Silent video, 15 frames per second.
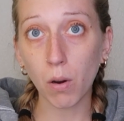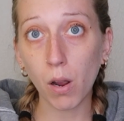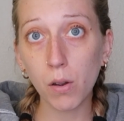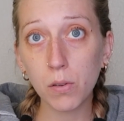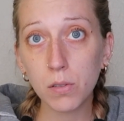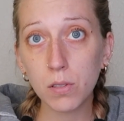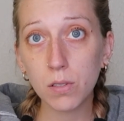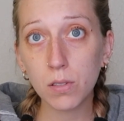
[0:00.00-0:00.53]

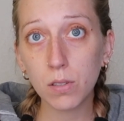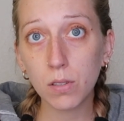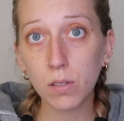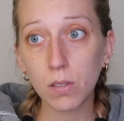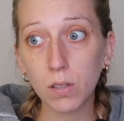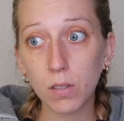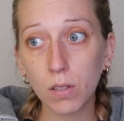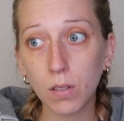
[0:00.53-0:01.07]
rows.
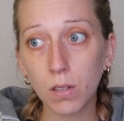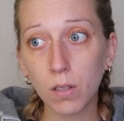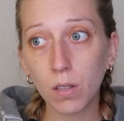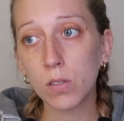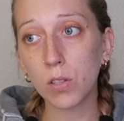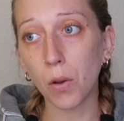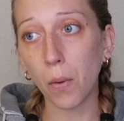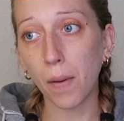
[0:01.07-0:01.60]

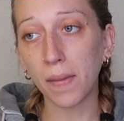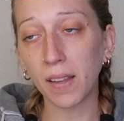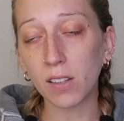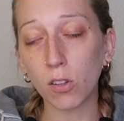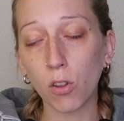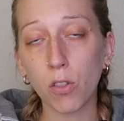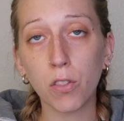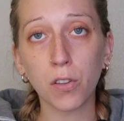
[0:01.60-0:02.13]
So on like
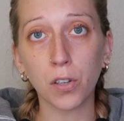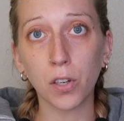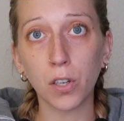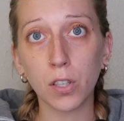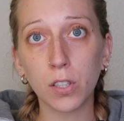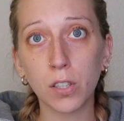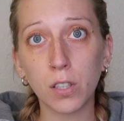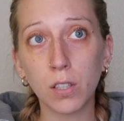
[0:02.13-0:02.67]
the
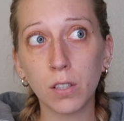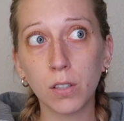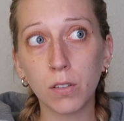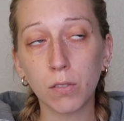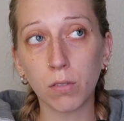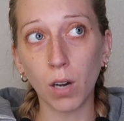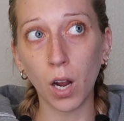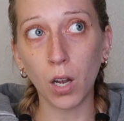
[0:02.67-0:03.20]
3rd
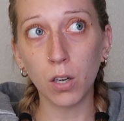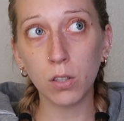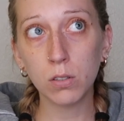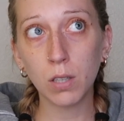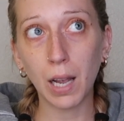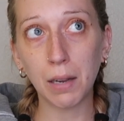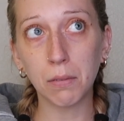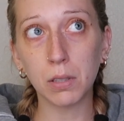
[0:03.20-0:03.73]

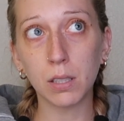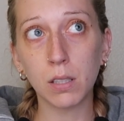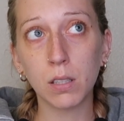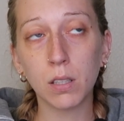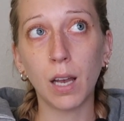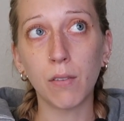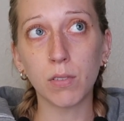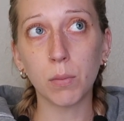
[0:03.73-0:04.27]
row, I would
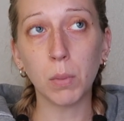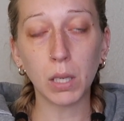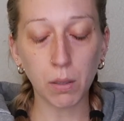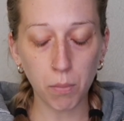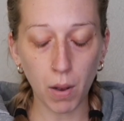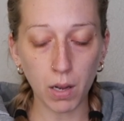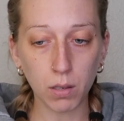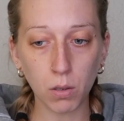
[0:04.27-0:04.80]
have to make
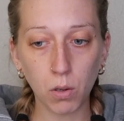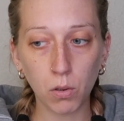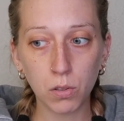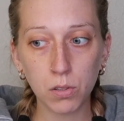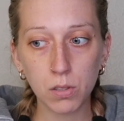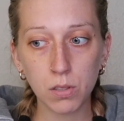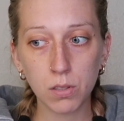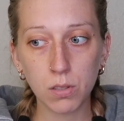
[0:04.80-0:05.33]

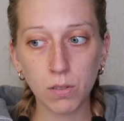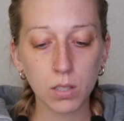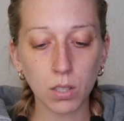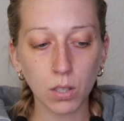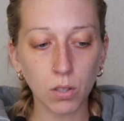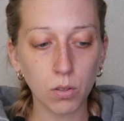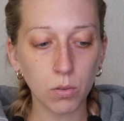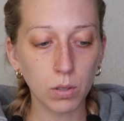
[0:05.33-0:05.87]
buttonholes.
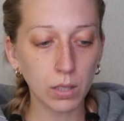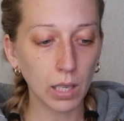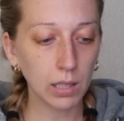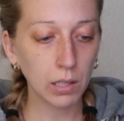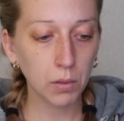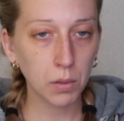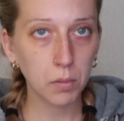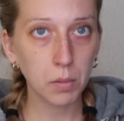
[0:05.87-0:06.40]
So we'll get
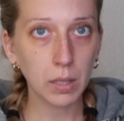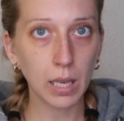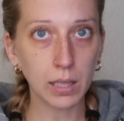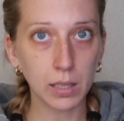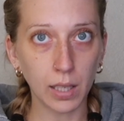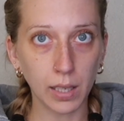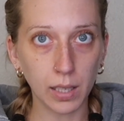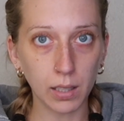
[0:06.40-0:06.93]
there when we
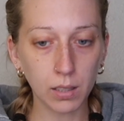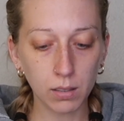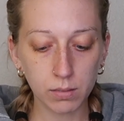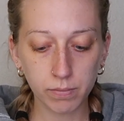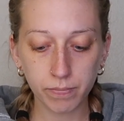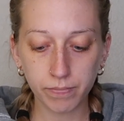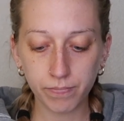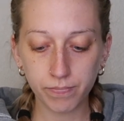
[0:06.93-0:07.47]
get there.
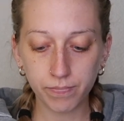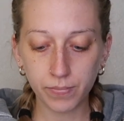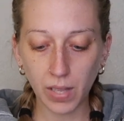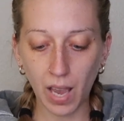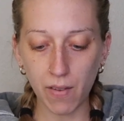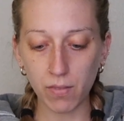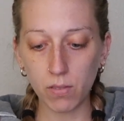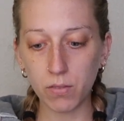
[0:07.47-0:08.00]

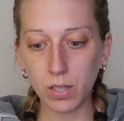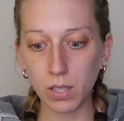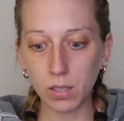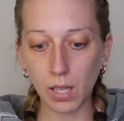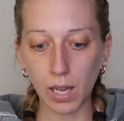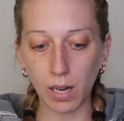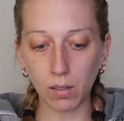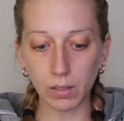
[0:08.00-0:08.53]
Haven't figured
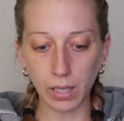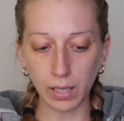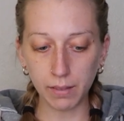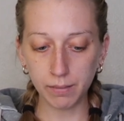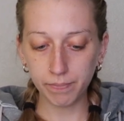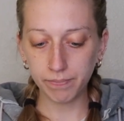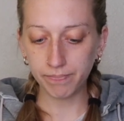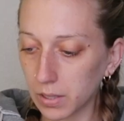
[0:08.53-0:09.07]
that out
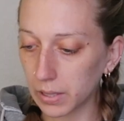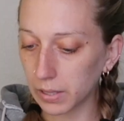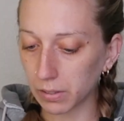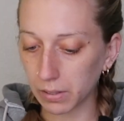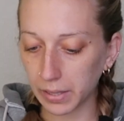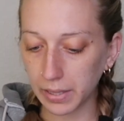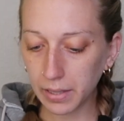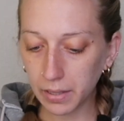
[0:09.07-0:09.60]
yet,
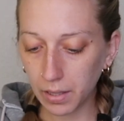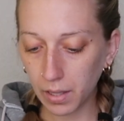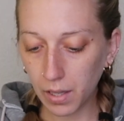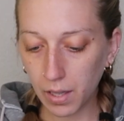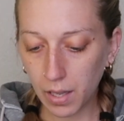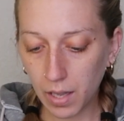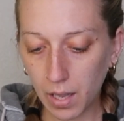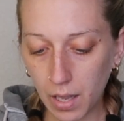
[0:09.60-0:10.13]
clearly.
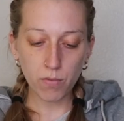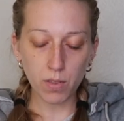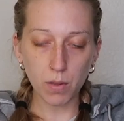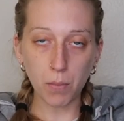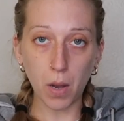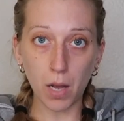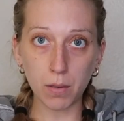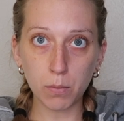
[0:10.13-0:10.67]
For the
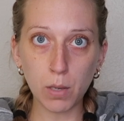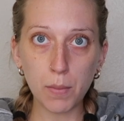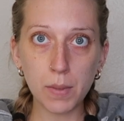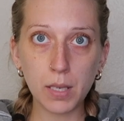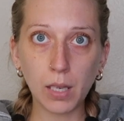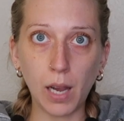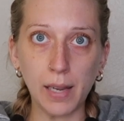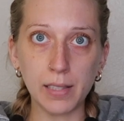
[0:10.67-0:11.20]
bottom
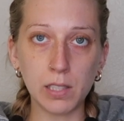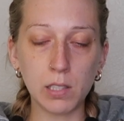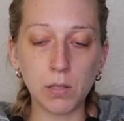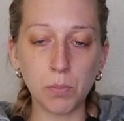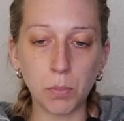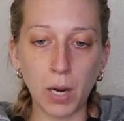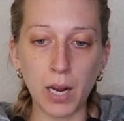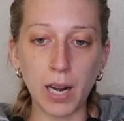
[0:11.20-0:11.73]
ribbing, I
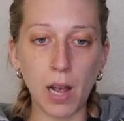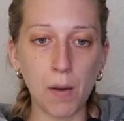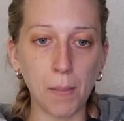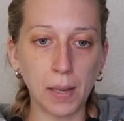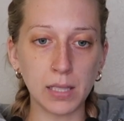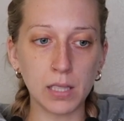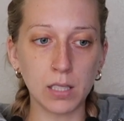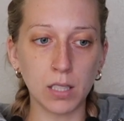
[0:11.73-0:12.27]
spread out
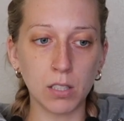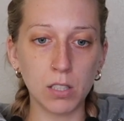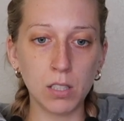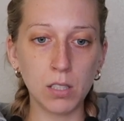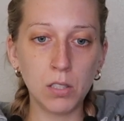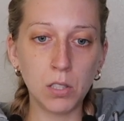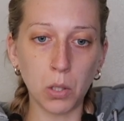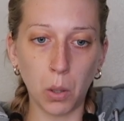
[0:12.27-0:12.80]
my
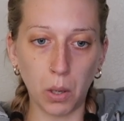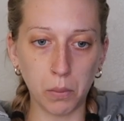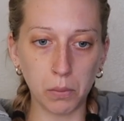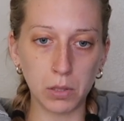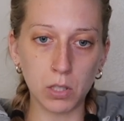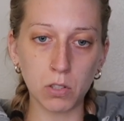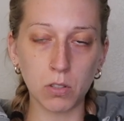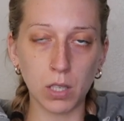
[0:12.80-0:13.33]
stitches so it
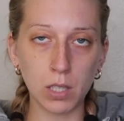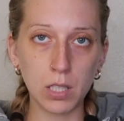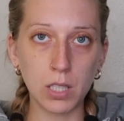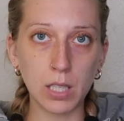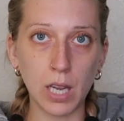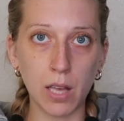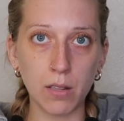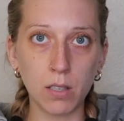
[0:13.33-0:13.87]
would scrunch
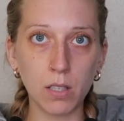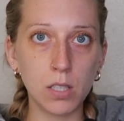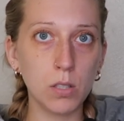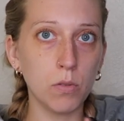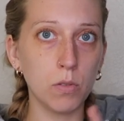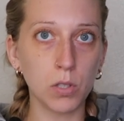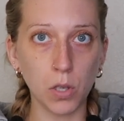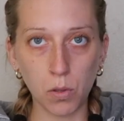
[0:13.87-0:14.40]
together.
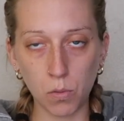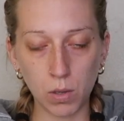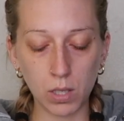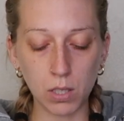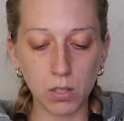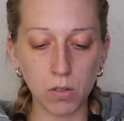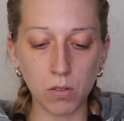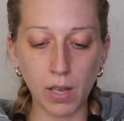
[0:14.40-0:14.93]
You don't want to
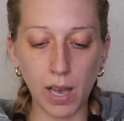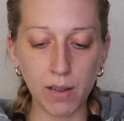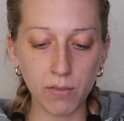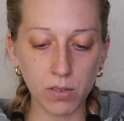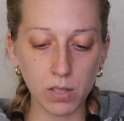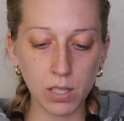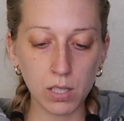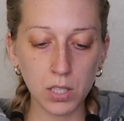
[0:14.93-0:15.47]
do that
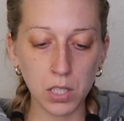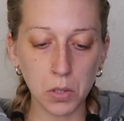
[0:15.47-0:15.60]
for this.